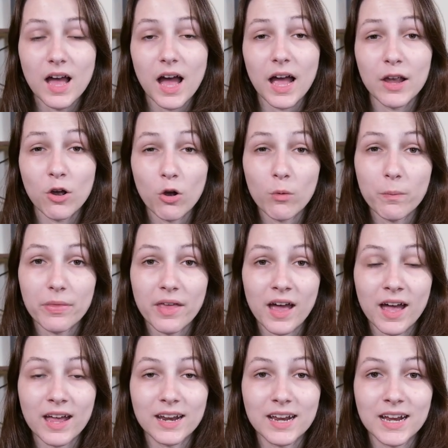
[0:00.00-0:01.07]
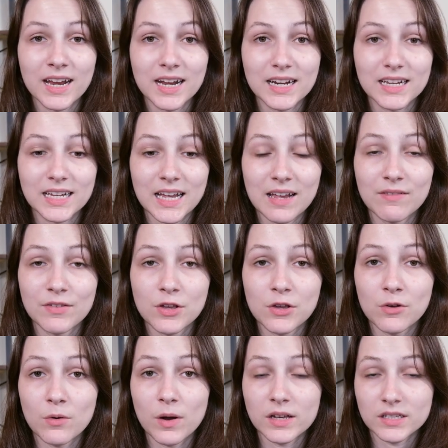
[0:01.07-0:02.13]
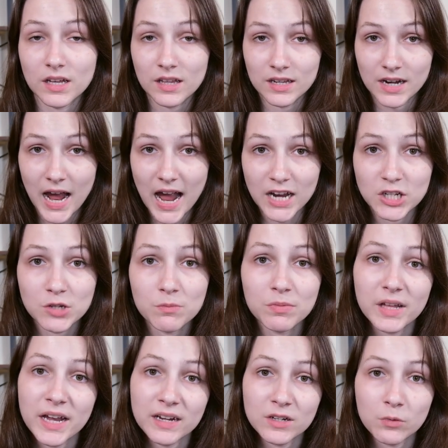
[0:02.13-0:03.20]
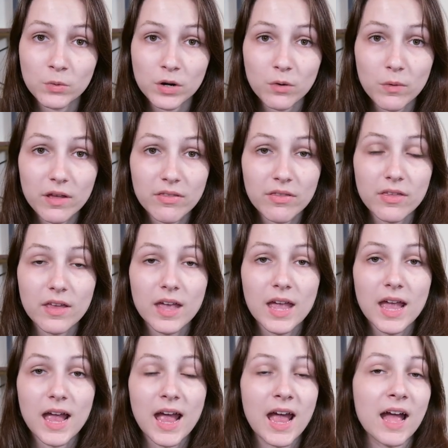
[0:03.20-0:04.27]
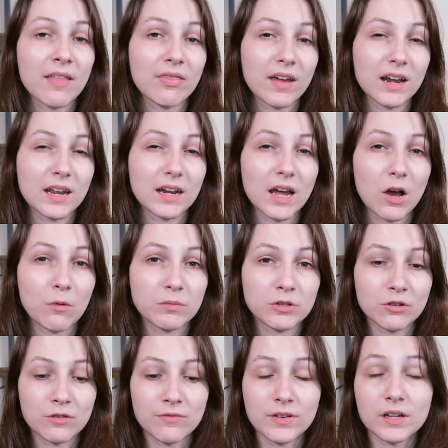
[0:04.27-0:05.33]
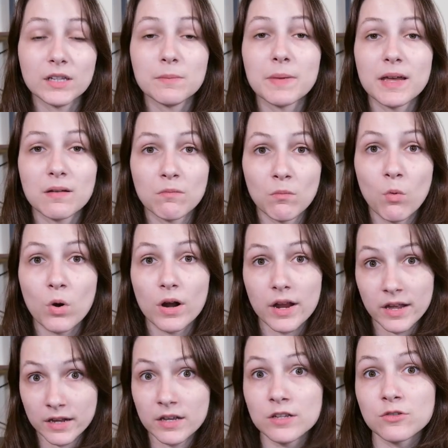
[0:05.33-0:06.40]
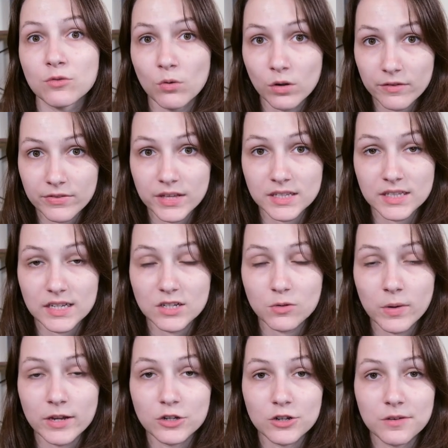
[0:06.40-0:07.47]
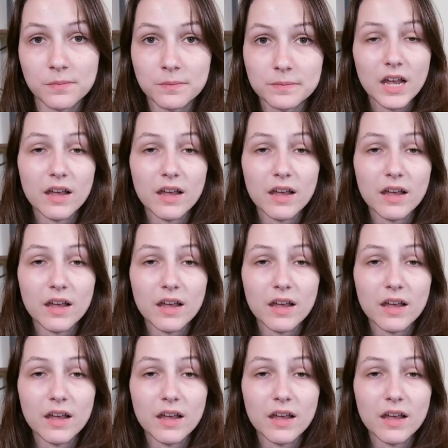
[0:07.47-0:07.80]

I hope that it gave you a solid action plan to work with and that it helped you to feel a bit more in control of this situation.